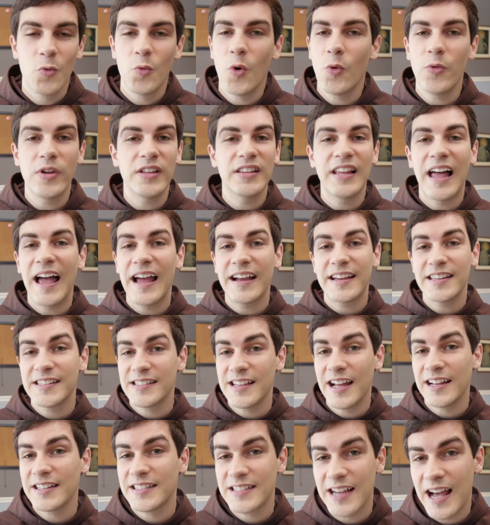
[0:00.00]
What we lack
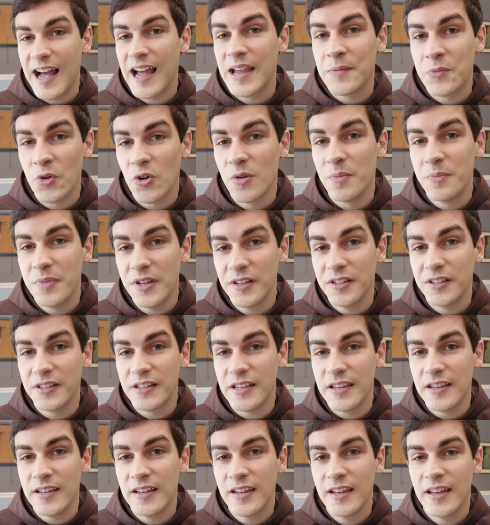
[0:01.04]
is not time or
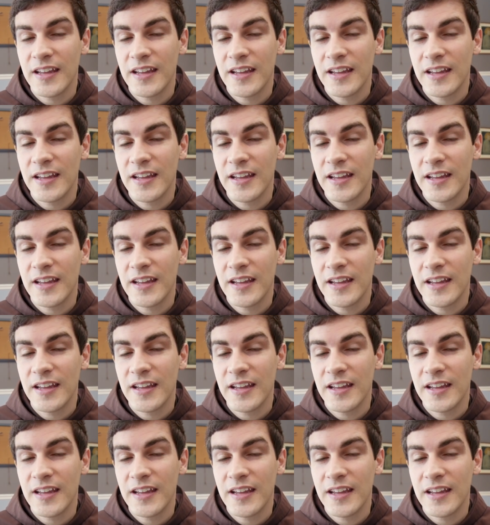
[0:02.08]
ability.